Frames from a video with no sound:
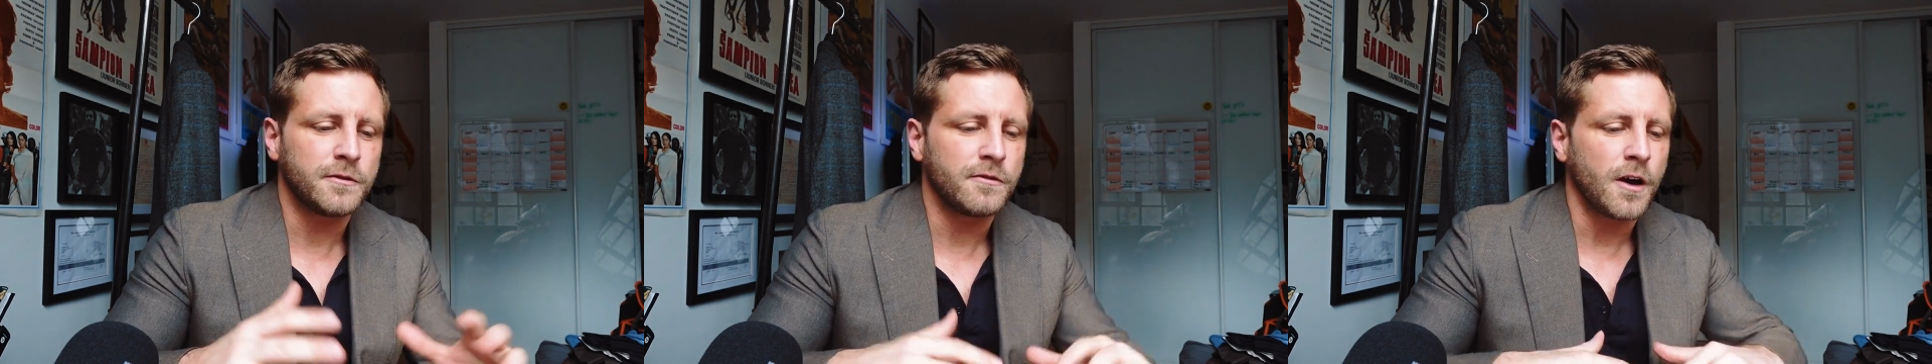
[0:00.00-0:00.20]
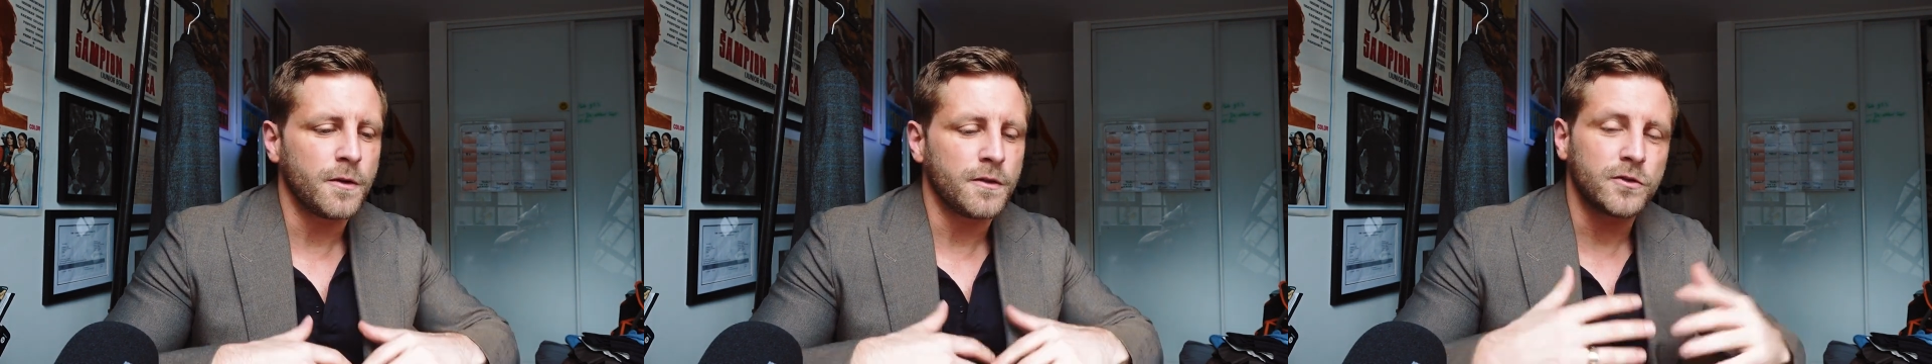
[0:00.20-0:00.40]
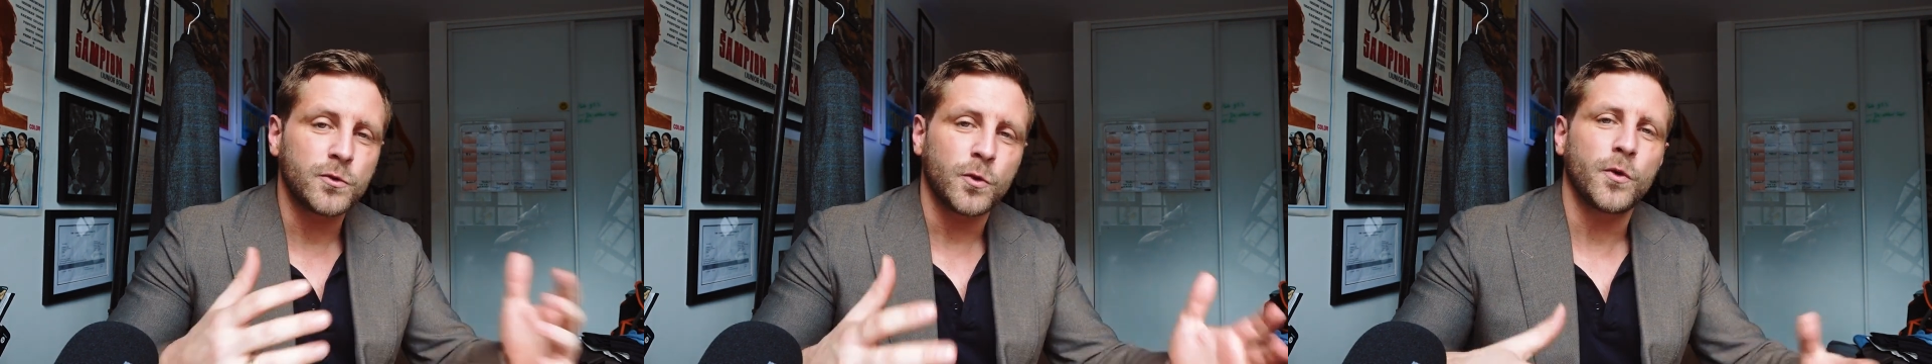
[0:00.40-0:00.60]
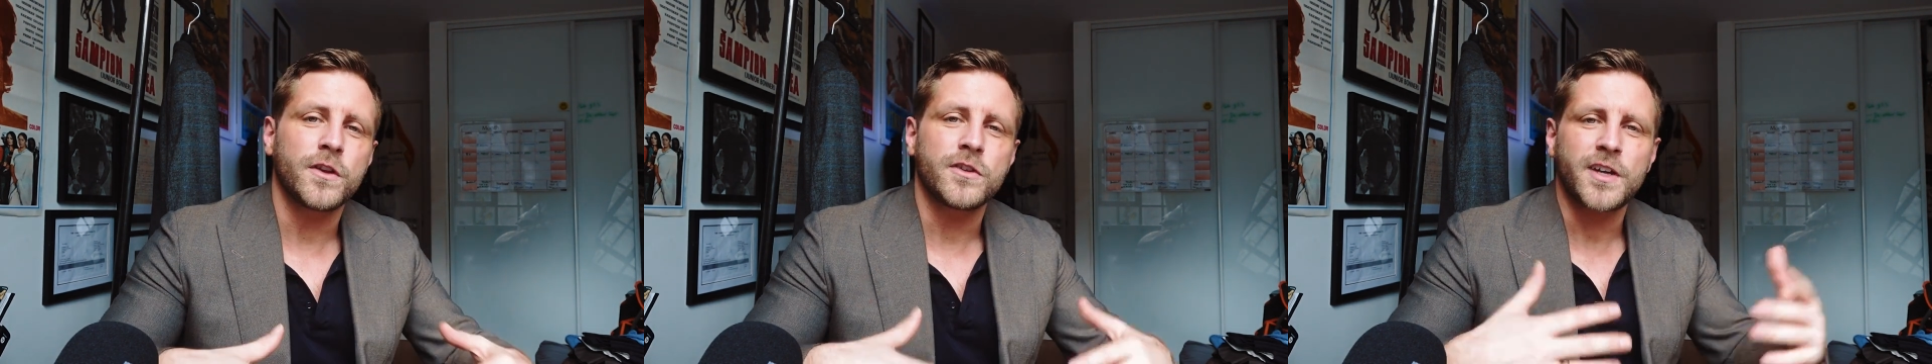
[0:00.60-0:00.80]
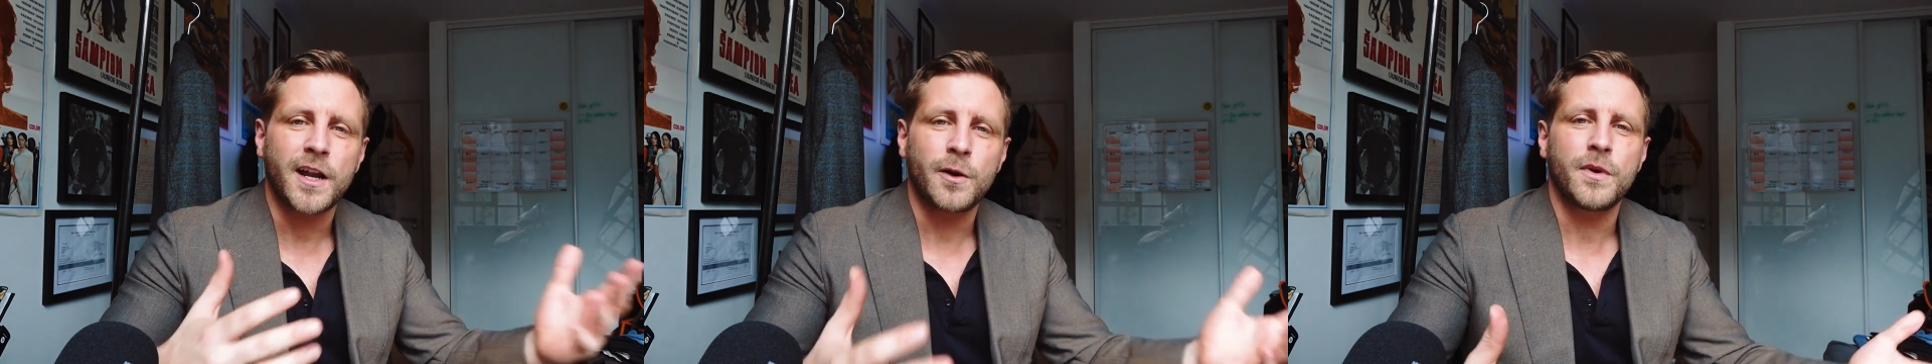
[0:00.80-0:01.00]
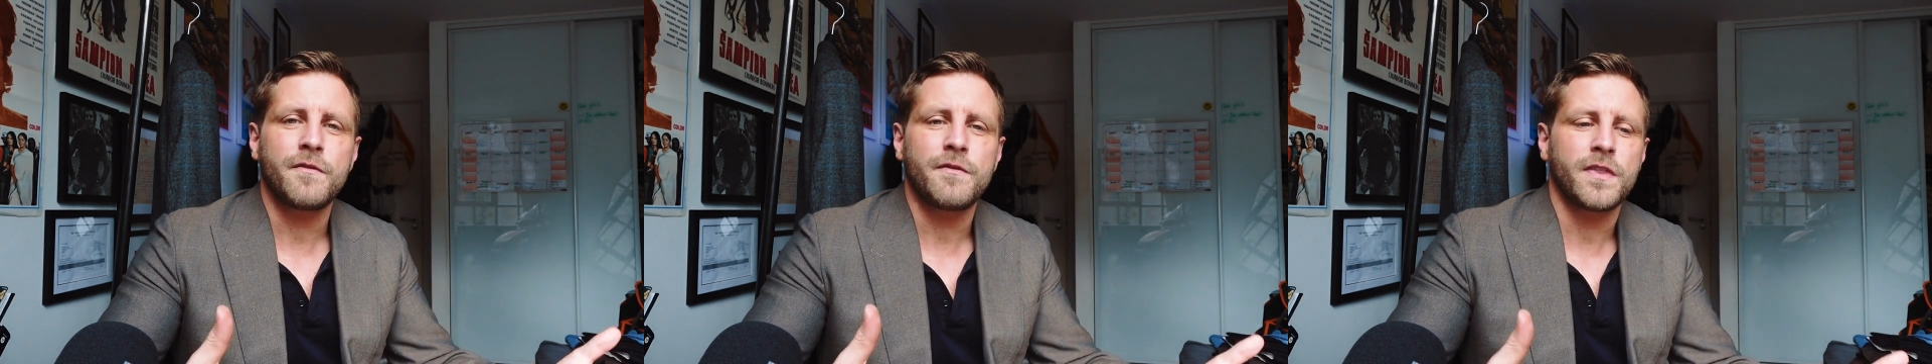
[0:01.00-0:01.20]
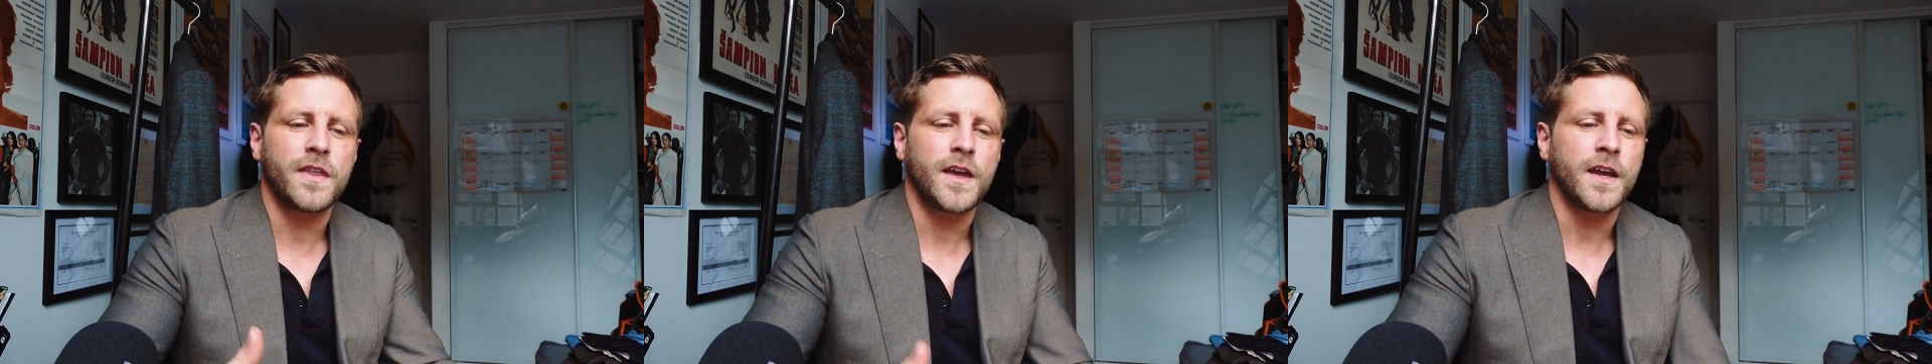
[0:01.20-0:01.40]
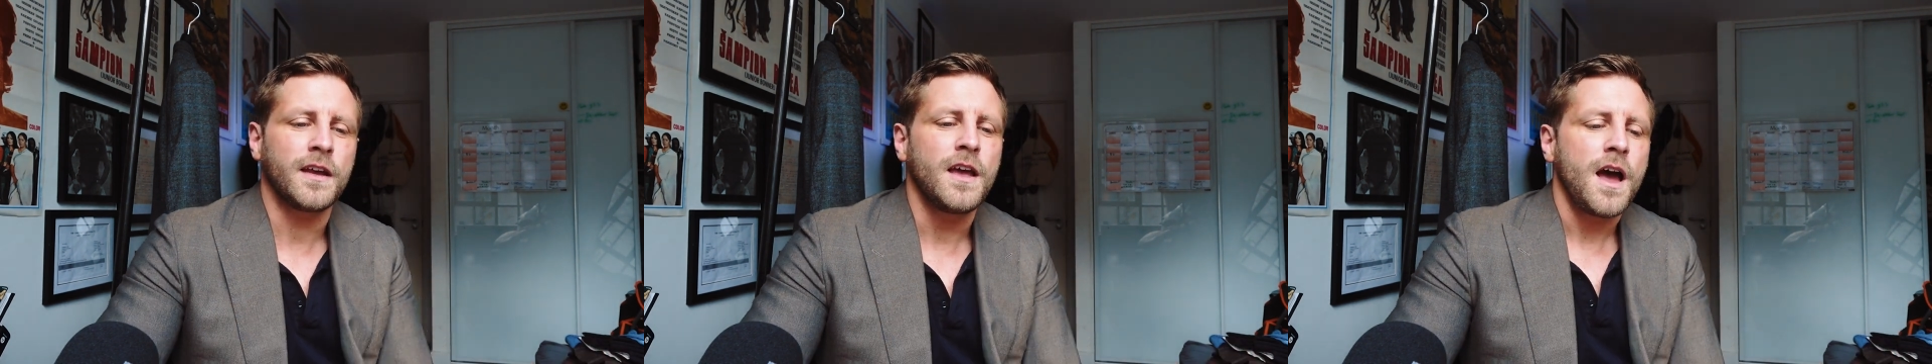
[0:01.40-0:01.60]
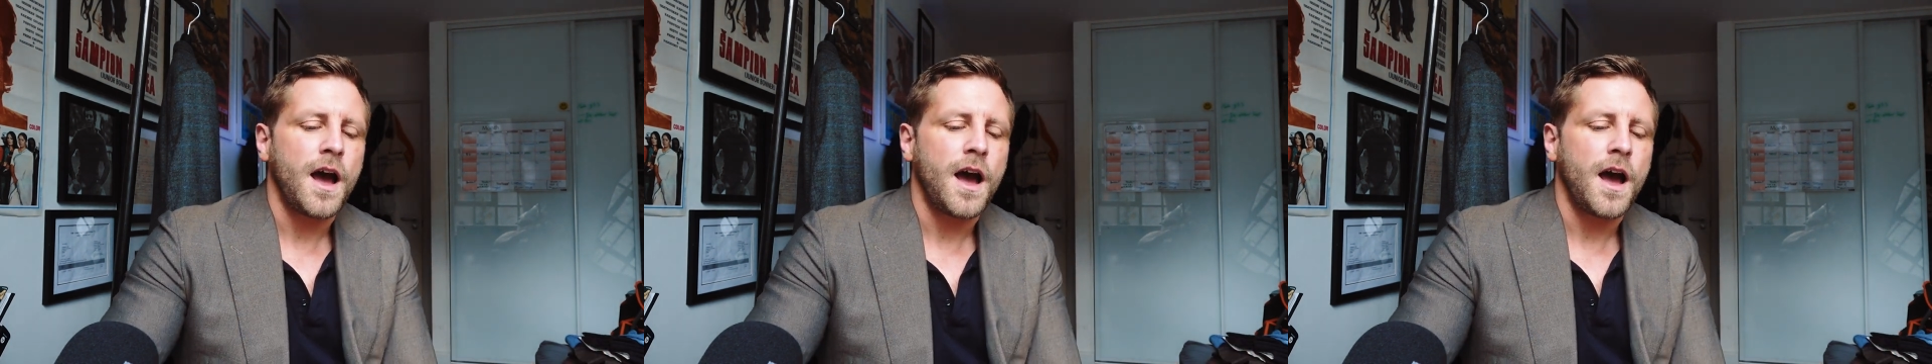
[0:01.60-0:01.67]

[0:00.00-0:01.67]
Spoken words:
grow the store, the channel and everything.